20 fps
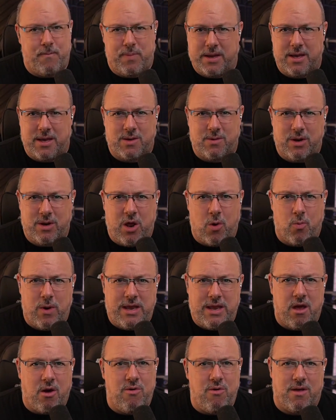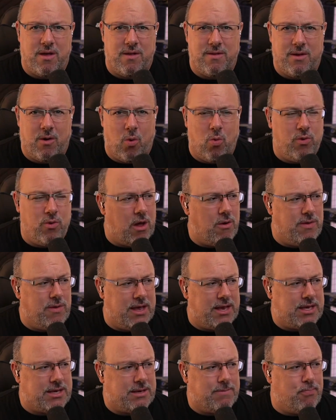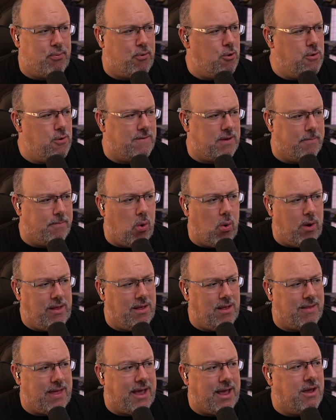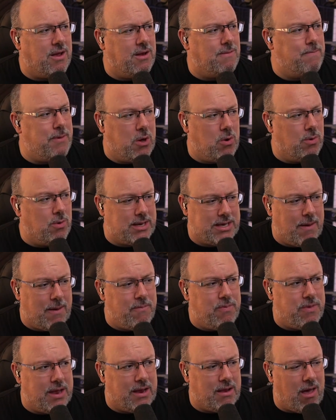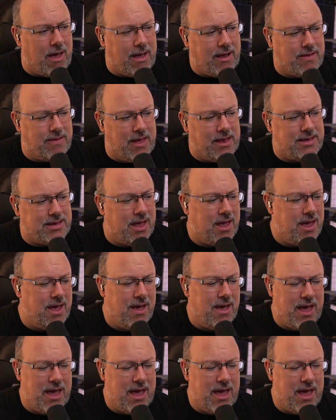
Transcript: Because, you know, we know that although this proved a point that they could build something like this,